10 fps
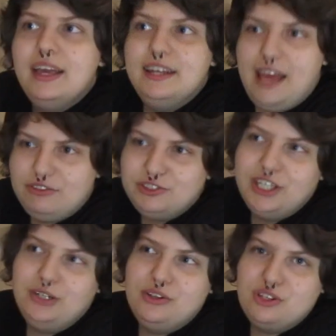and after
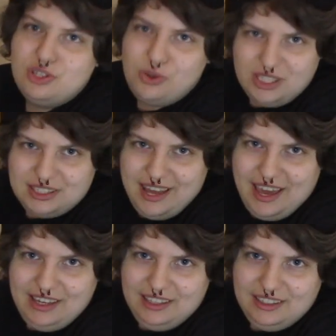I go to the store
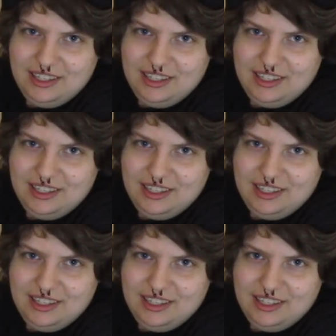today